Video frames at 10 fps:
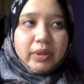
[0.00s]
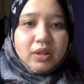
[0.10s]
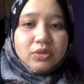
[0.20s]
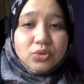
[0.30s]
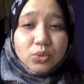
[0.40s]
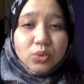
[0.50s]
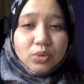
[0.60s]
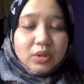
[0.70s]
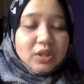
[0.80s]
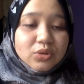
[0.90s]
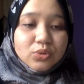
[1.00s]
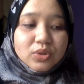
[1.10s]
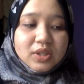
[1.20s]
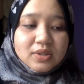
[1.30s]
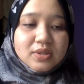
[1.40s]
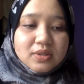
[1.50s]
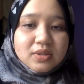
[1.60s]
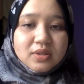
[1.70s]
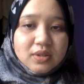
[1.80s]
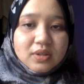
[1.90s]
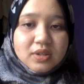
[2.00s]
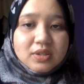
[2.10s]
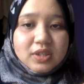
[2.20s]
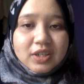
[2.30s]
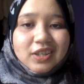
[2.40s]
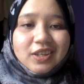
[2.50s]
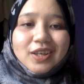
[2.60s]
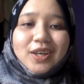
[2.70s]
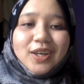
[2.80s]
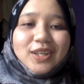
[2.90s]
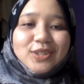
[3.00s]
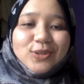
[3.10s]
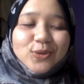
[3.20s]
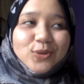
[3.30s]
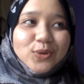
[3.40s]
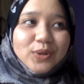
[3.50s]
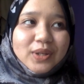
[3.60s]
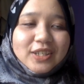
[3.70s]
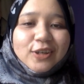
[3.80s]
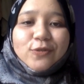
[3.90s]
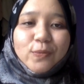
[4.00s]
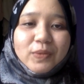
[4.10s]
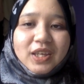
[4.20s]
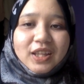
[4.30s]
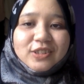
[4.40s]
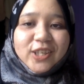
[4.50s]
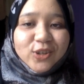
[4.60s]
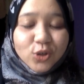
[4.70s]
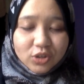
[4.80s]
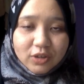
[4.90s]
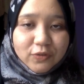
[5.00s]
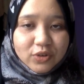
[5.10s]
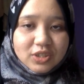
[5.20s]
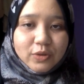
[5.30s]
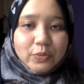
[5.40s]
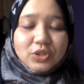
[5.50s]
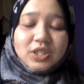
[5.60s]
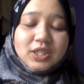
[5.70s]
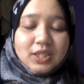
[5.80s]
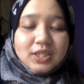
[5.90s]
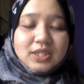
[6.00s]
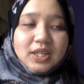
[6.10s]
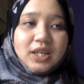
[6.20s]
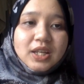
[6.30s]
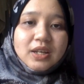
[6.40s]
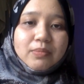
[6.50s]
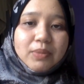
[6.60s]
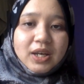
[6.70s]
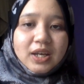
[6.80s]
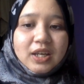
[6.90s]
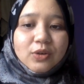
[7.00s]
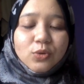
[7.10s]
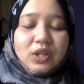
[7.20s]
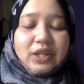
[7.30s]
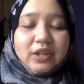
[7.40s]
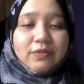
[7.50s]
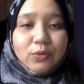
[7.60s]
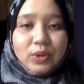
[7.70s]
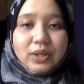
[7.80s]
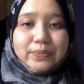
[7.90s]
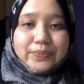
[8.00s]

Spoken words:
soul into this study. So that's all from me, and thank you, Doctor, for these opportunities. And bye. Good luck, everyone.